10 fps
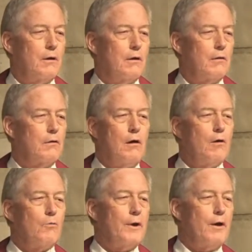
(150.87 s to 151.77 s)
a
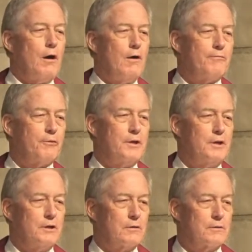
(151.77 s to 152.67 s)
long way off, we
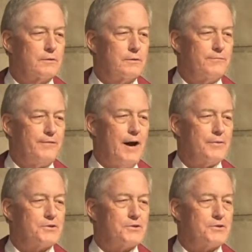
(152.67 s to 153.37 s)
hear, the father